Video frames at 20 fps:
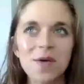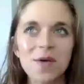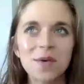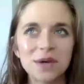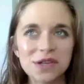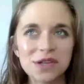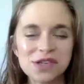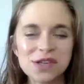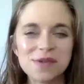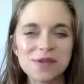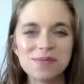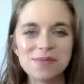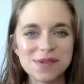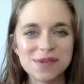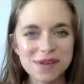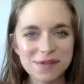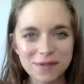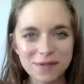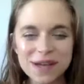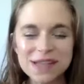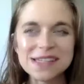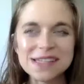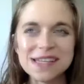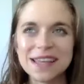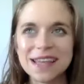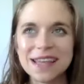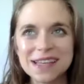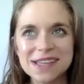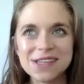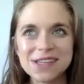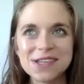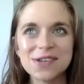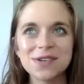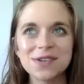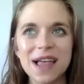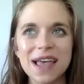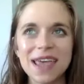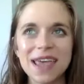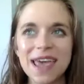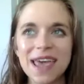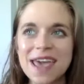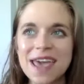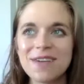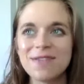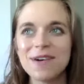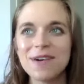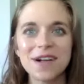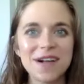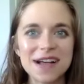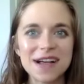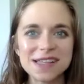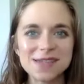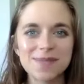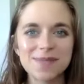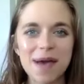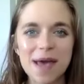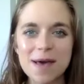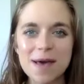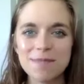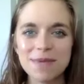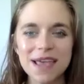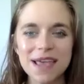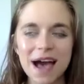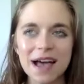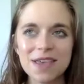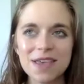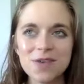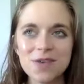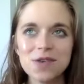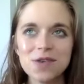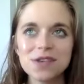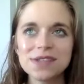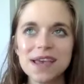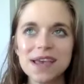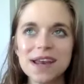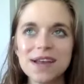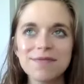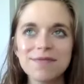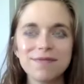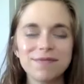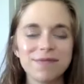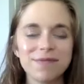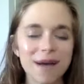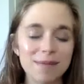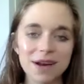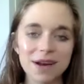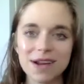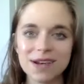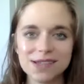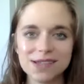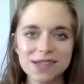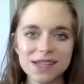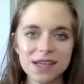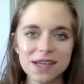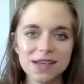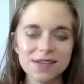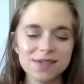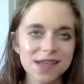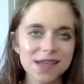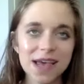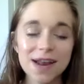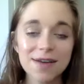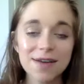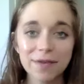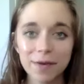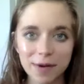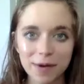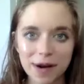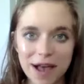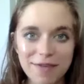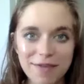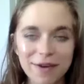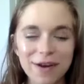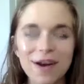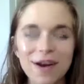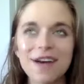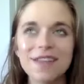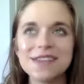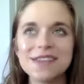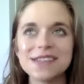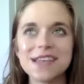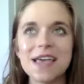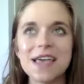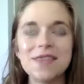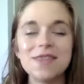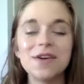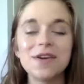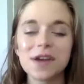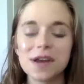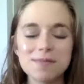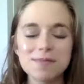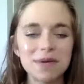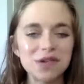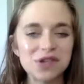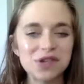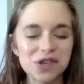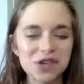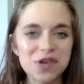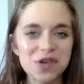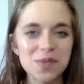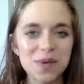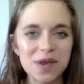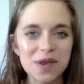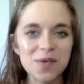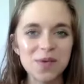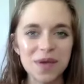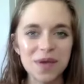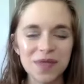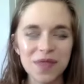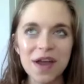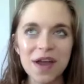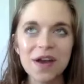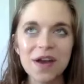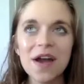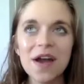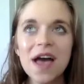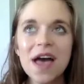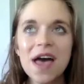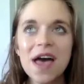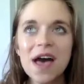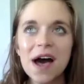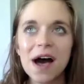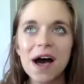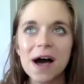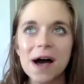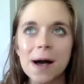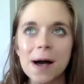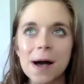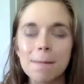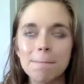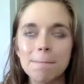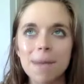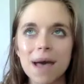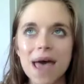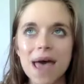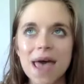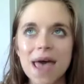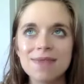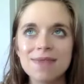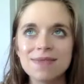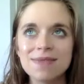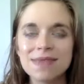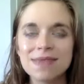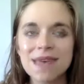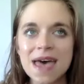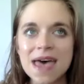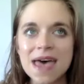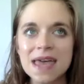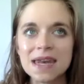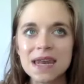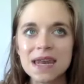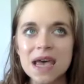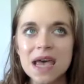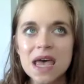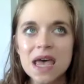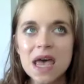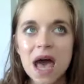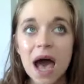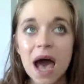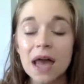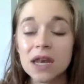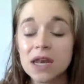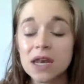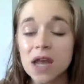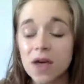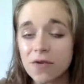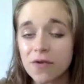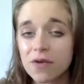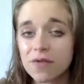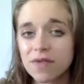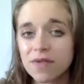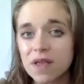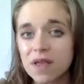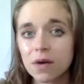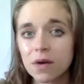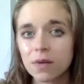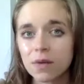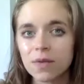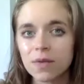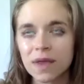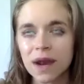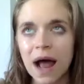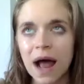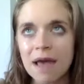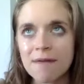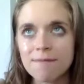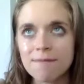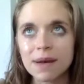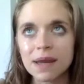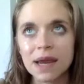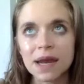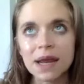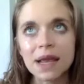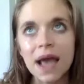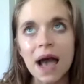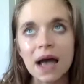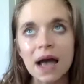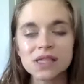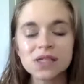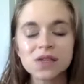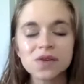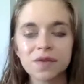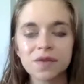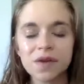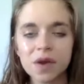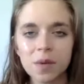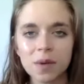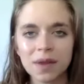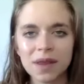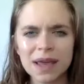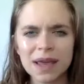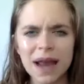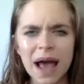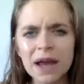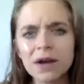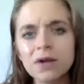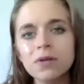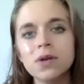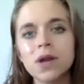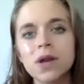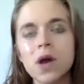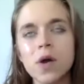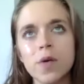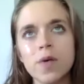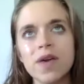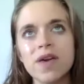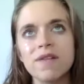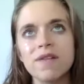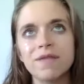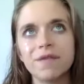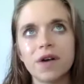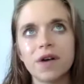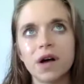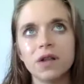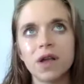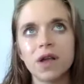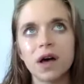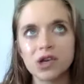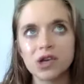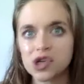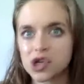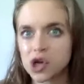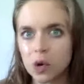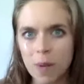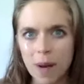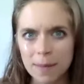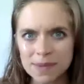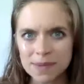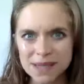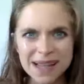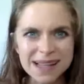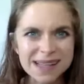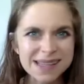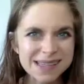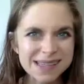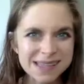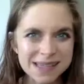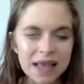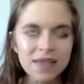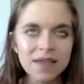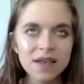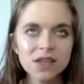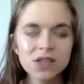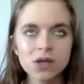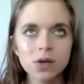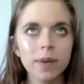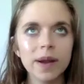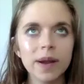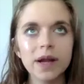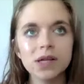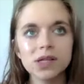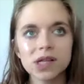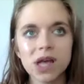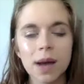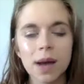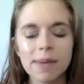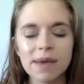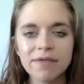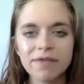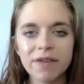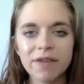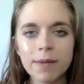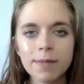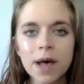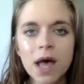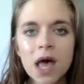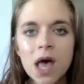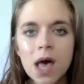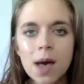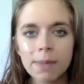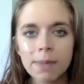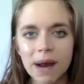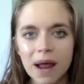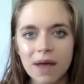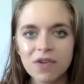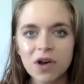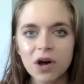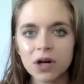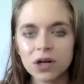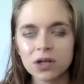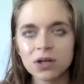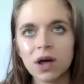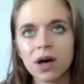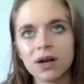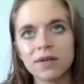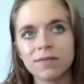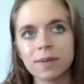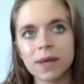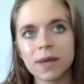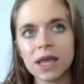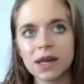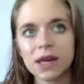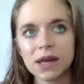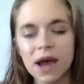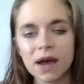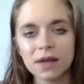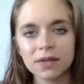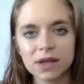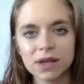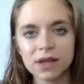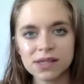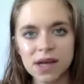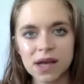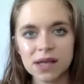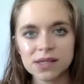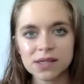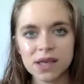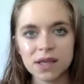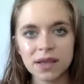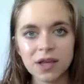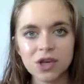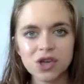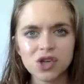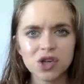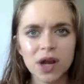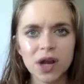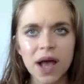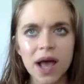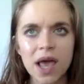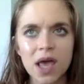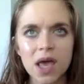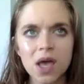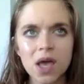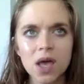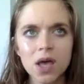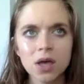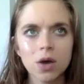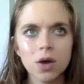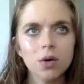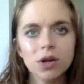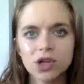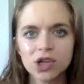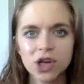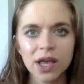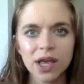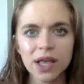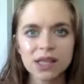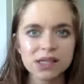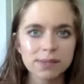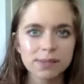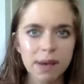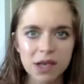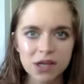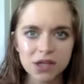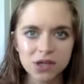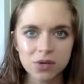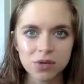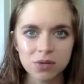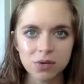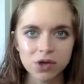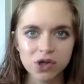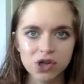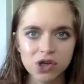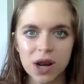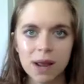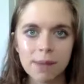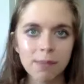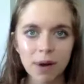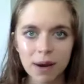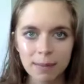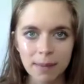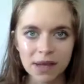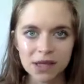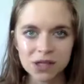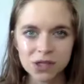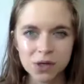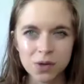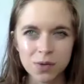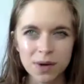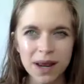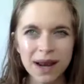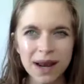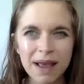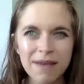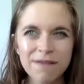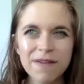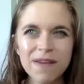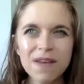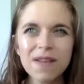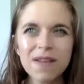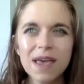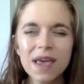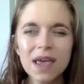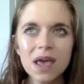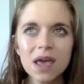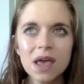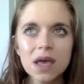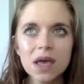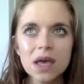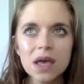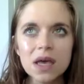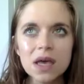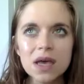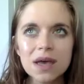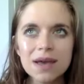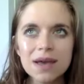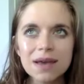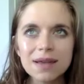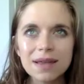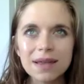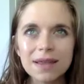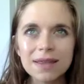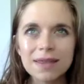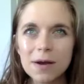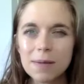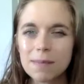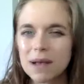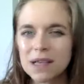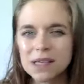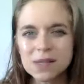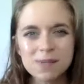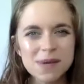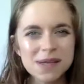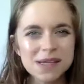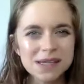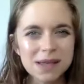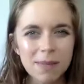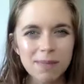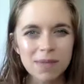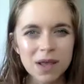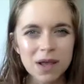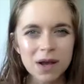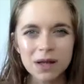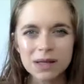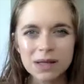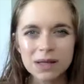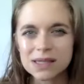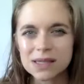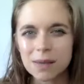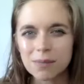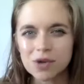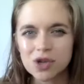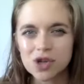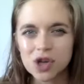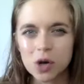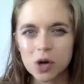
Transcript: question recently too, like, hey, what class am I in? But yeah, you sign up. I mean, honestly, sign up for whatever on the site and they're going to measure you when you get there. And then another thing that I've been getting asked frequently, and I don't know if a lot of show websites say this or where it's coming from, but I've gotten a lot of bikini athletes asking, like, should I go to check-ins in my suit or should I bring my suit? And I feel like there must be something on some show